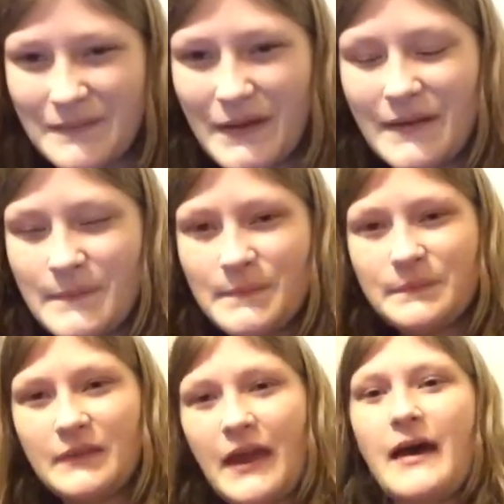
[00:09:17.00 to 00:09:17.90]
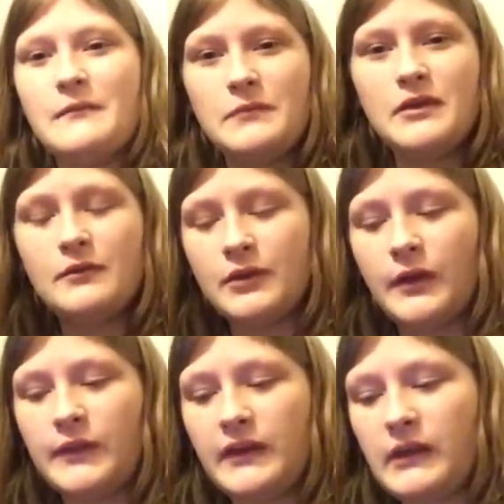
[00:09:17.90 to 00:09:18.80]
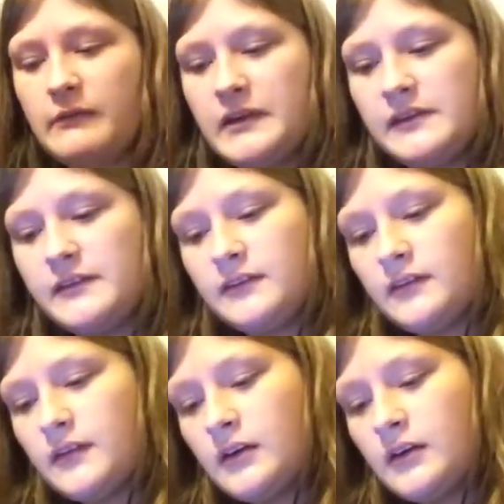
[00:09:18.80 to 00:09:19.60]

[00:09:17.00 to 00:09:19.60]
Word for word: But, yeah, Mew and all the Eevees.